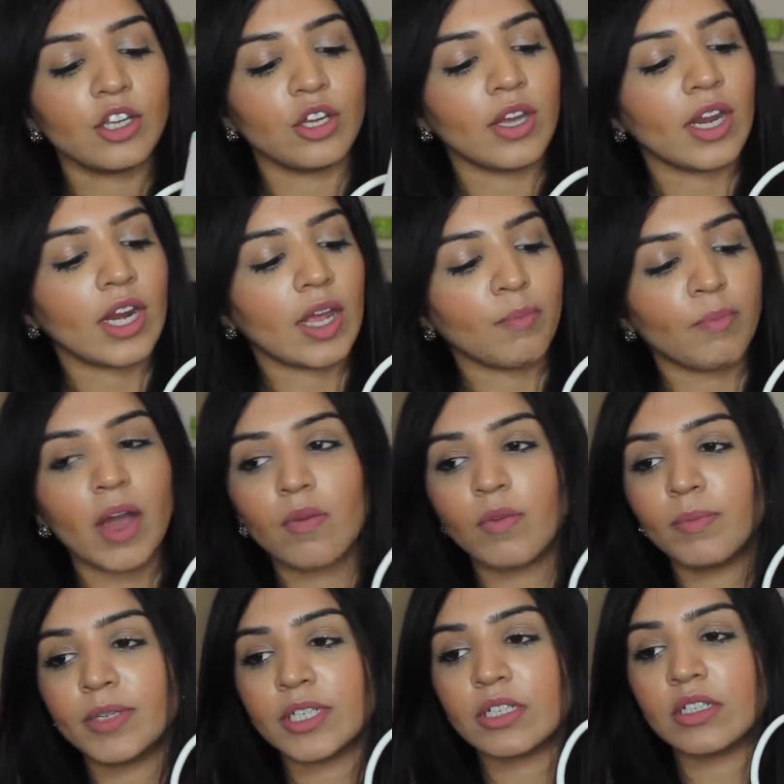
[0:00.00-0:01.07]
You get a
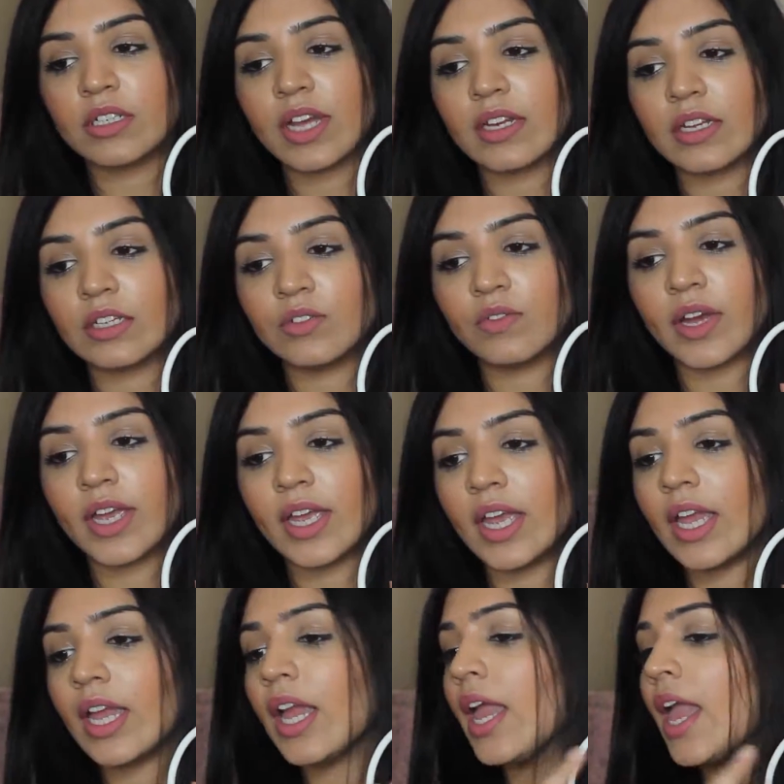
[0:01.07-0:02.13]
power button that is right
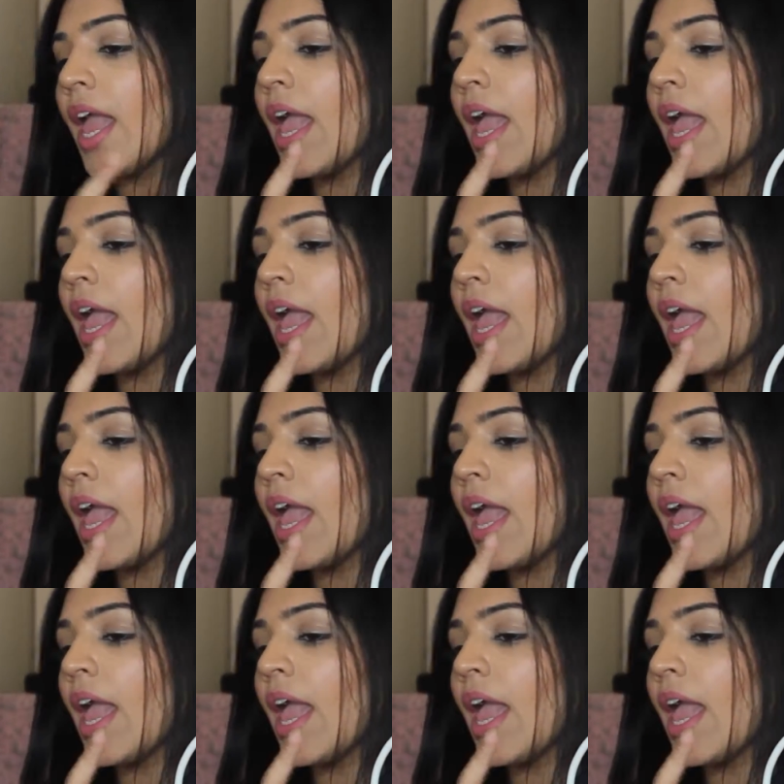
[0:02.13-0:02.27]
here,